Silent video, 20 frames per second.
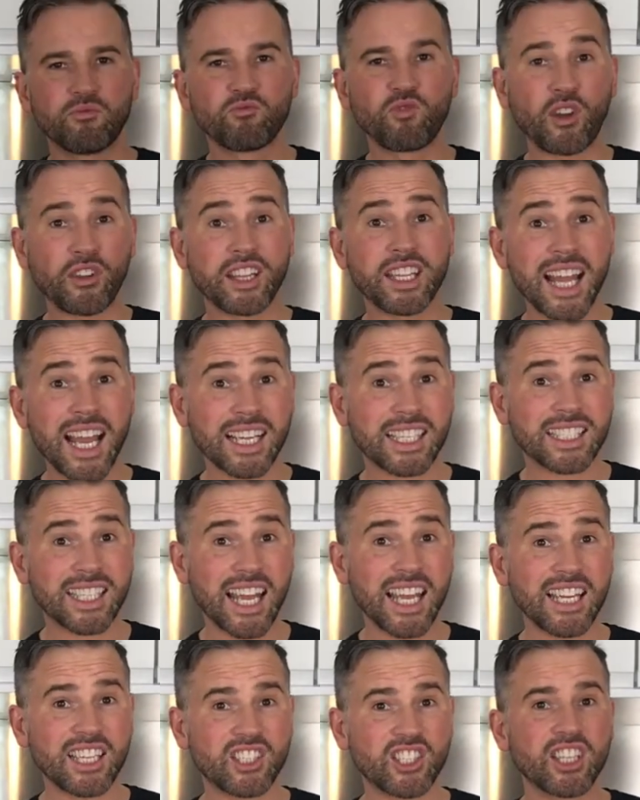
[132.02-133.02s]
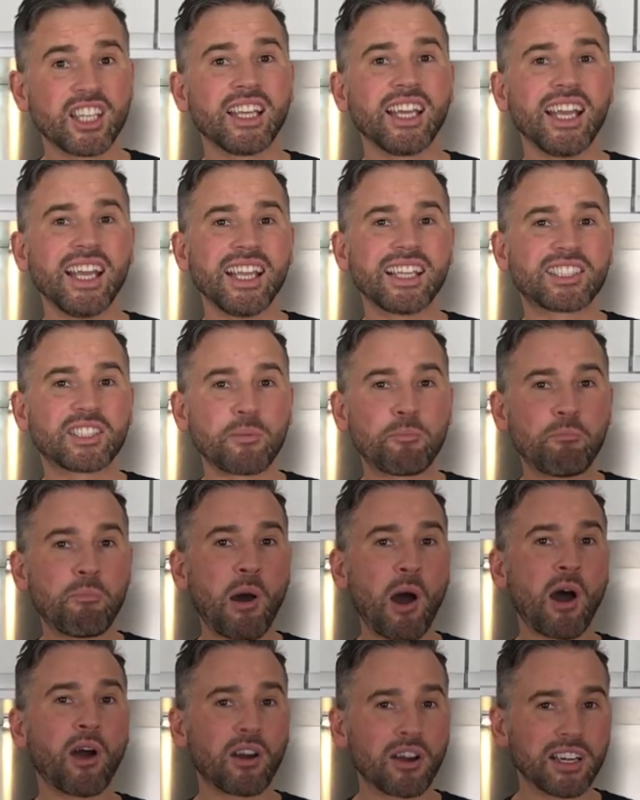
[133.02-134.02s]
Right, the next stage is to
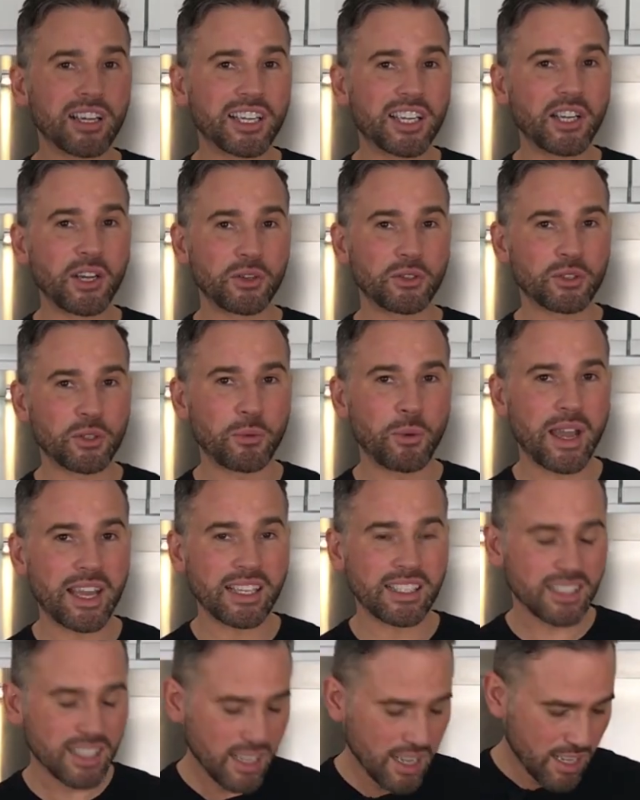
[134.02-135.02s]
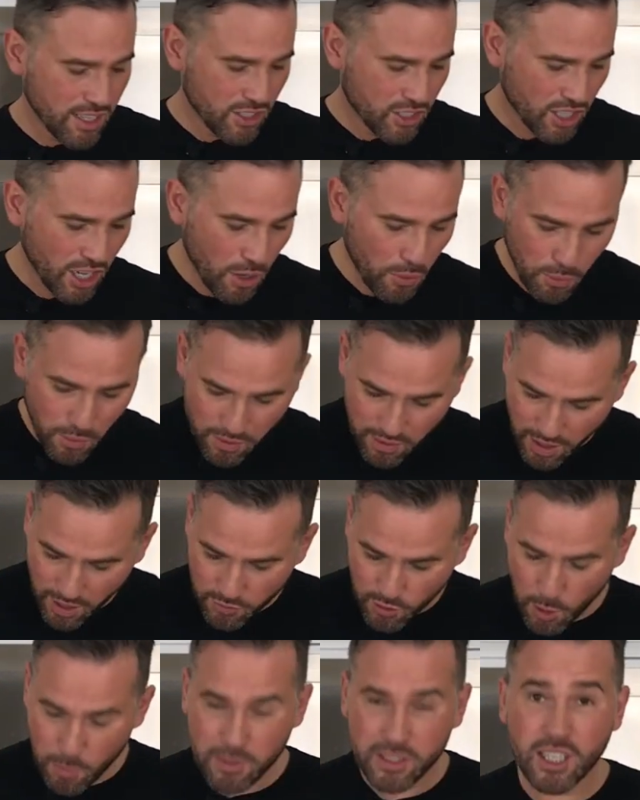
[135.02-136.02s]
part cook the wings. So
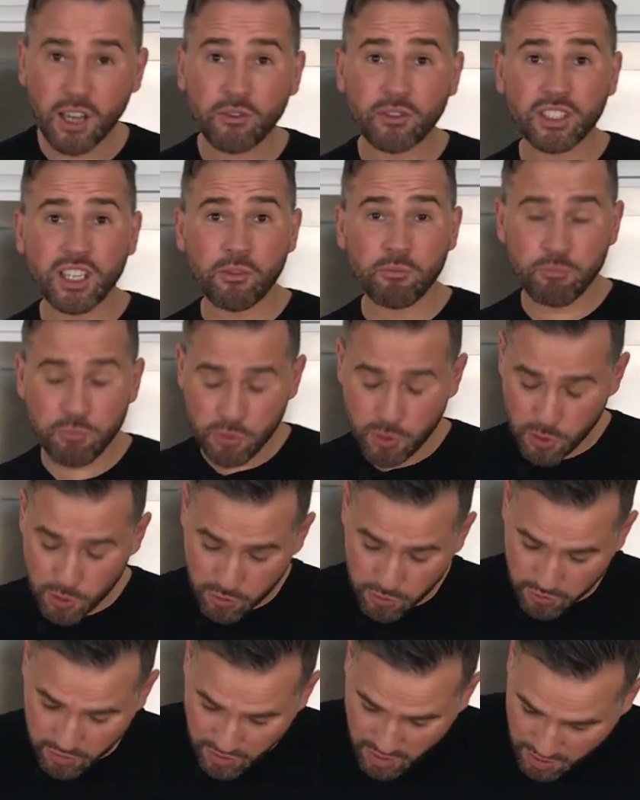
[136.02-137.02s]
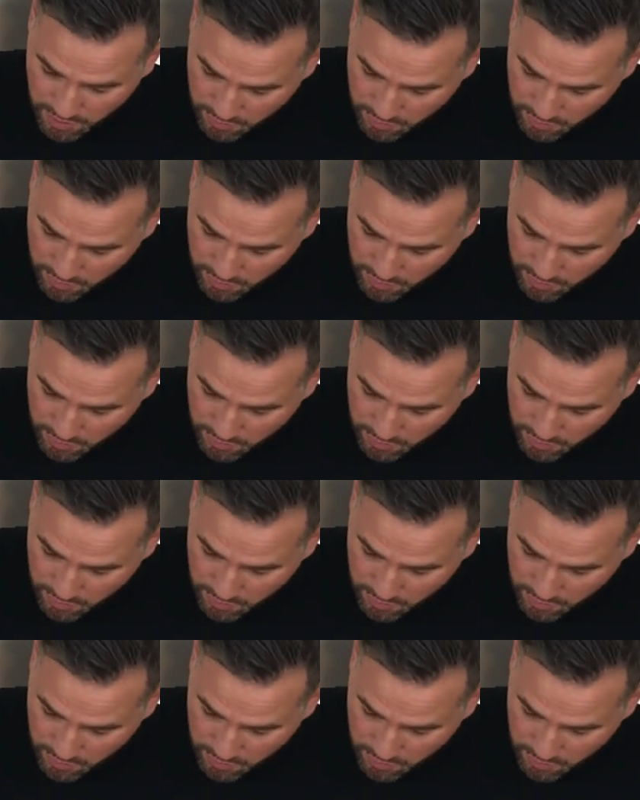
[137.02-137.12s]
I've got myself an oven-proof